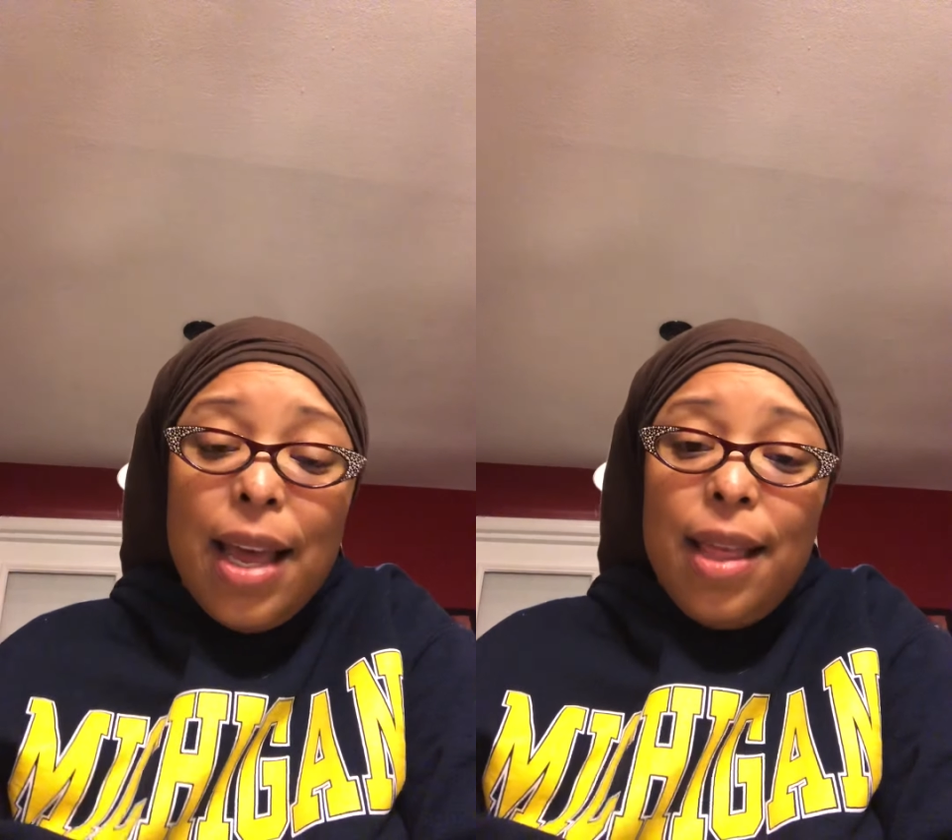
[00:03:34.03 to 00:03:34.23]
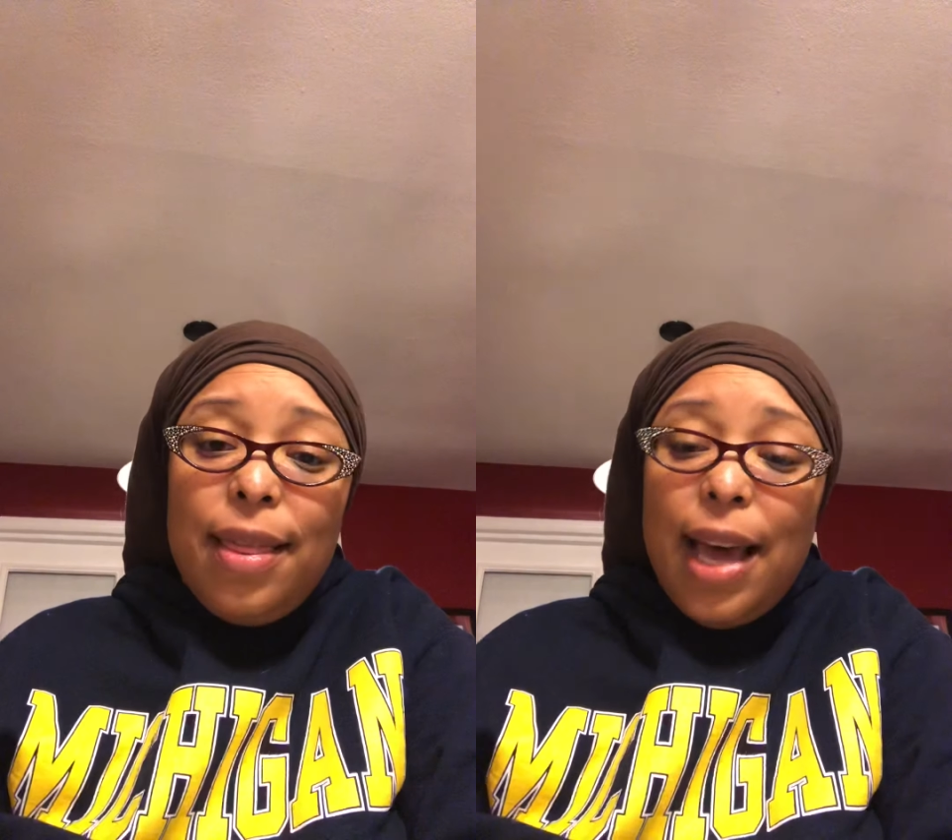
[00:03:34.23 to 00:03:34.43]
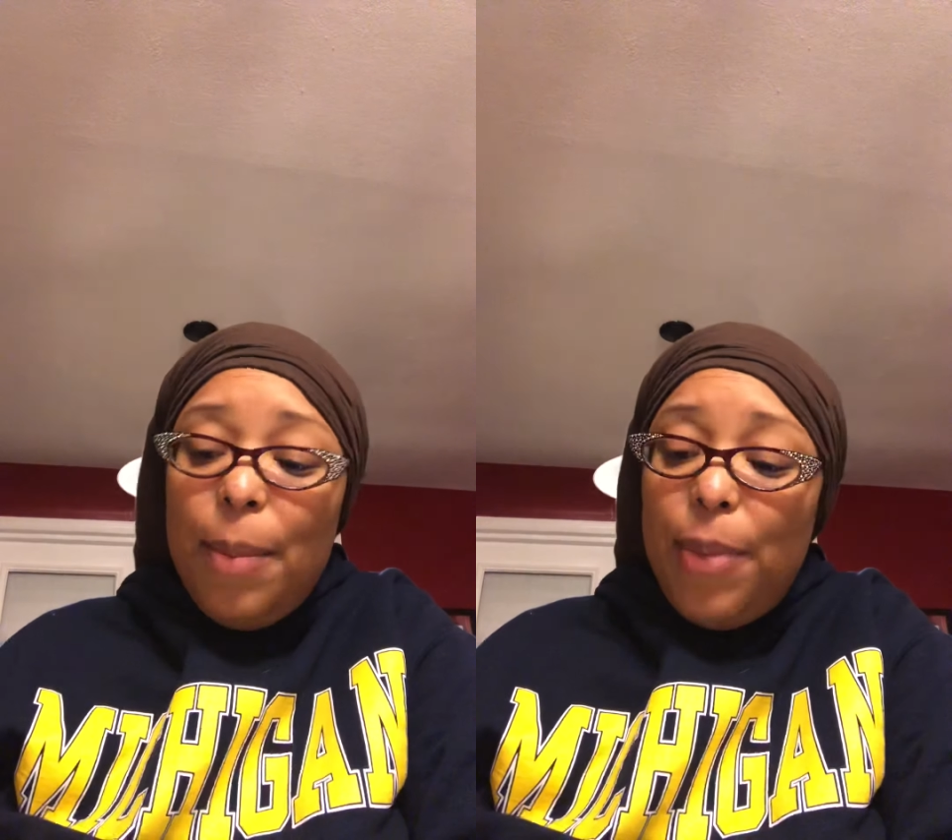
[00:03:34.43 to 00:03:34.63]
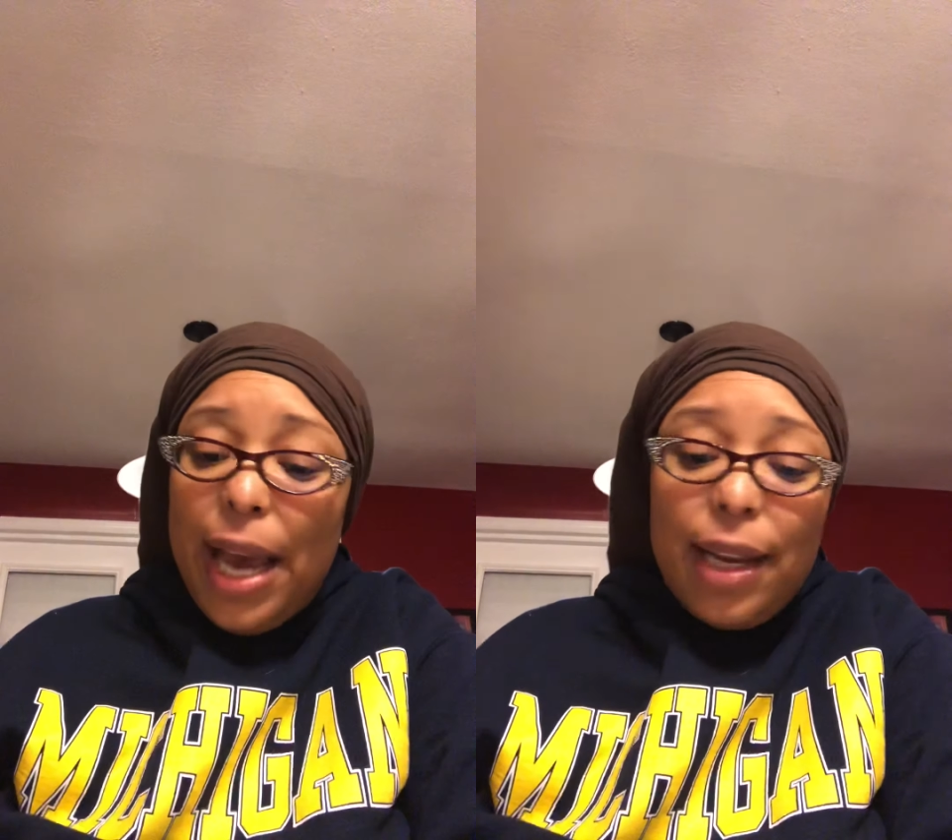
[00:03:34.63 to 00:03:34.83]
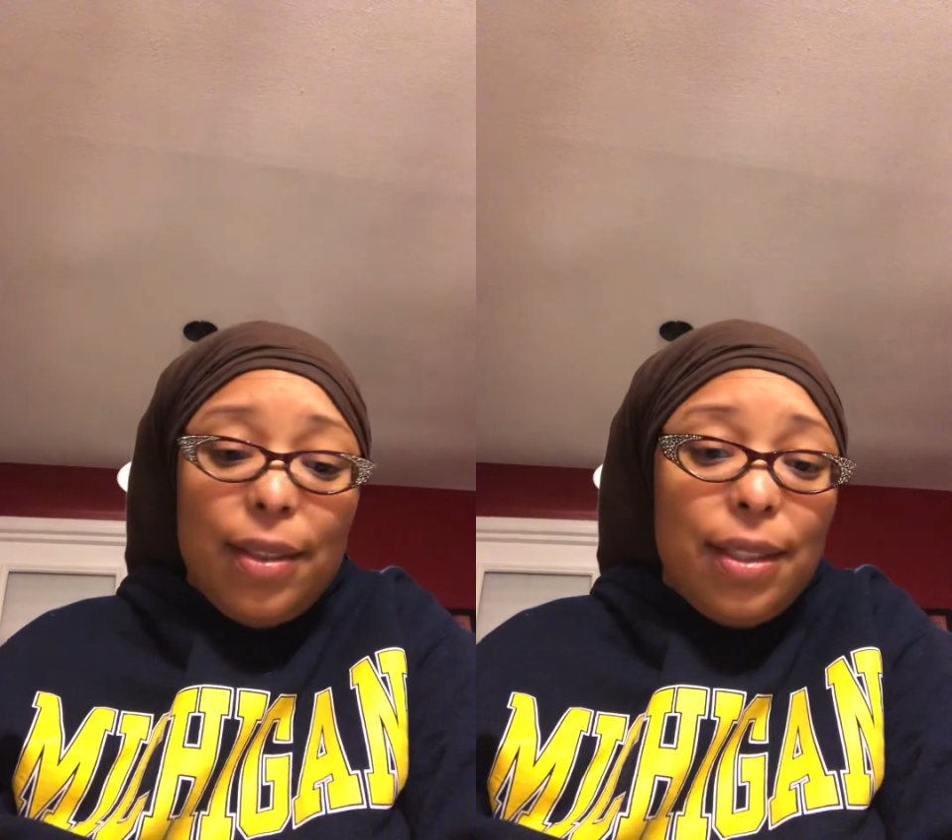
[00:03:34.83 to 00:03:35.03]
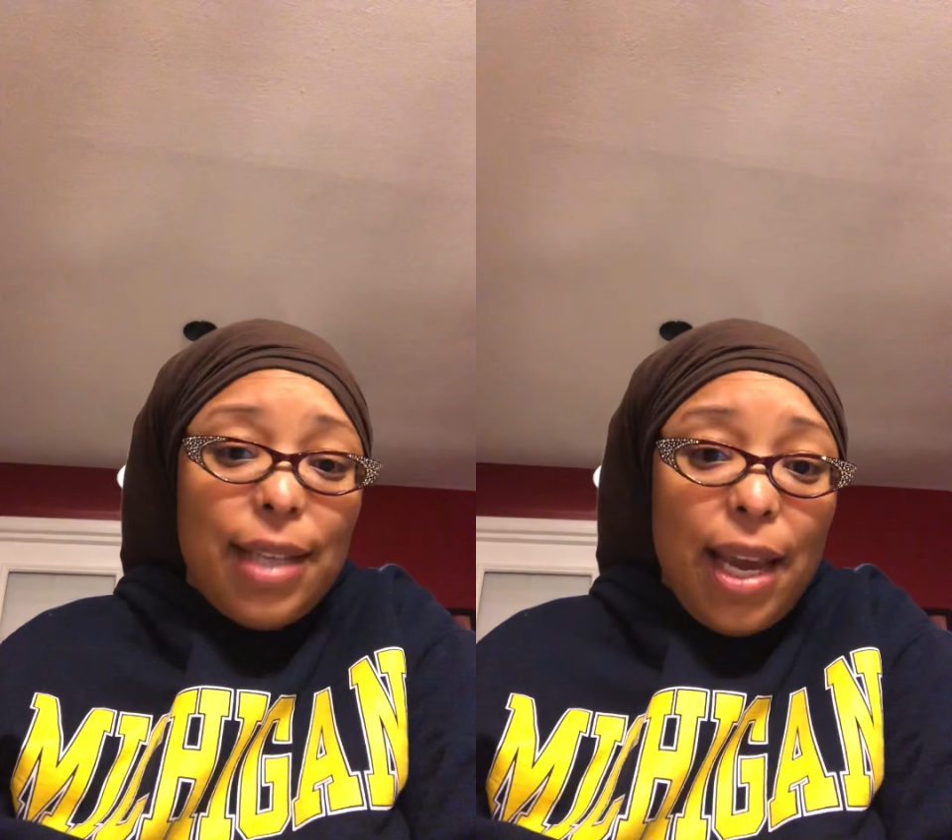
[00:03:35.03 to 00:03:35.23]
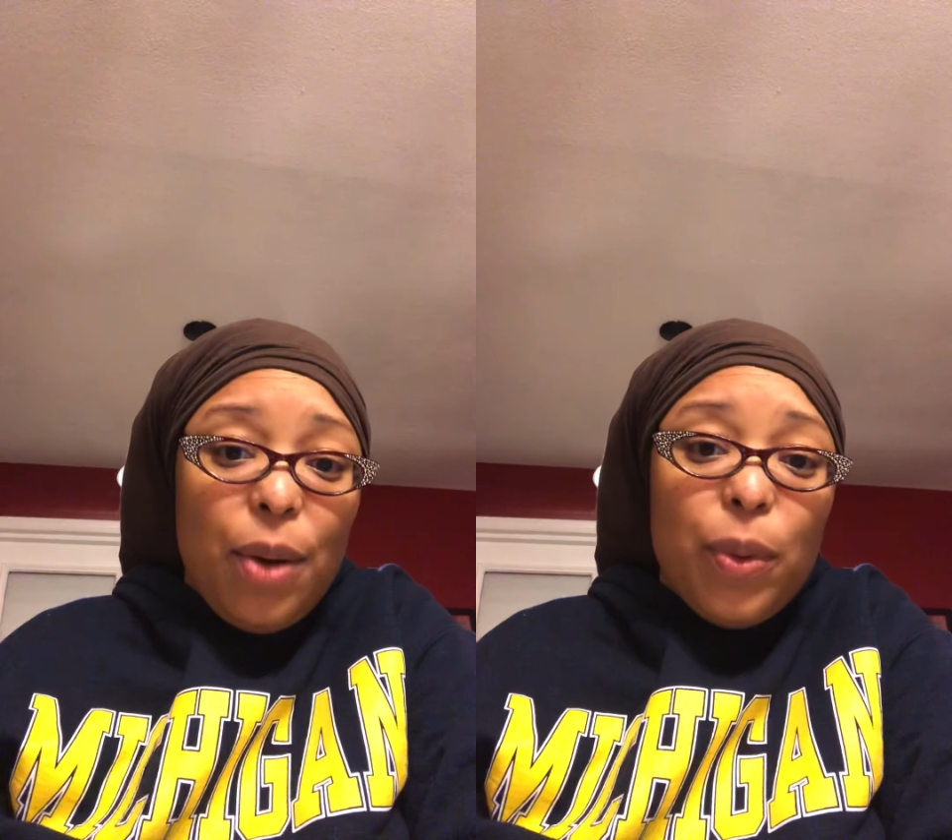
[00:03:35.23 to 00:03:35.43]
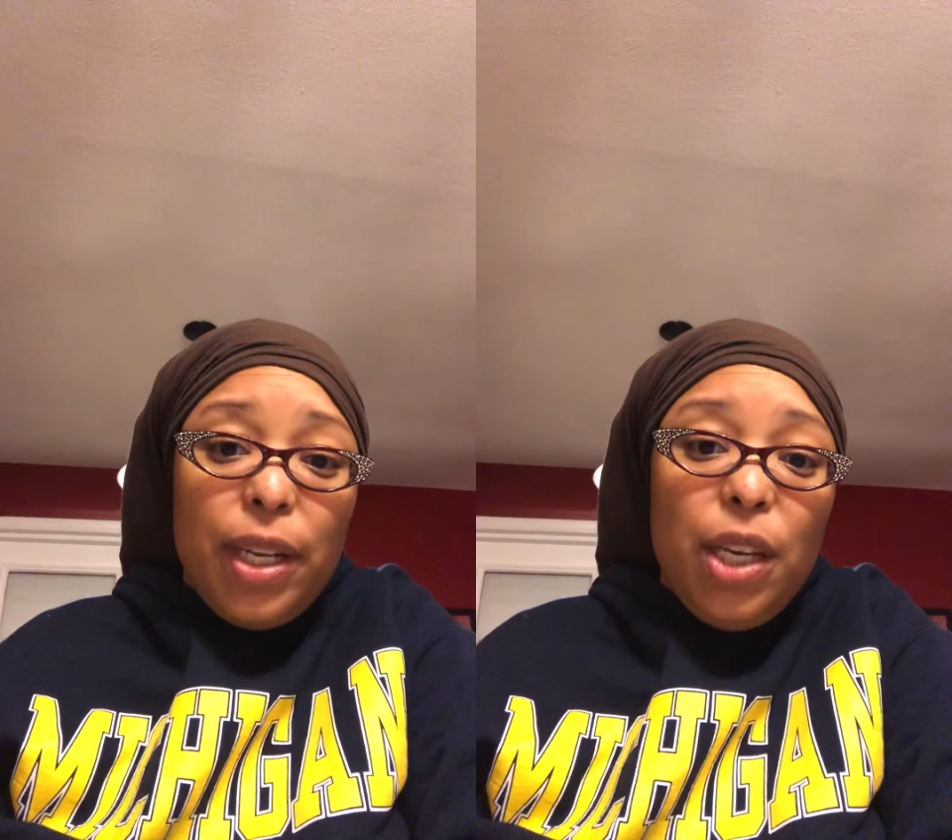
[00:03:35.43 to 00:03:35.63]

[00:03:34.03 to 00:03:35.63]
that back in the day when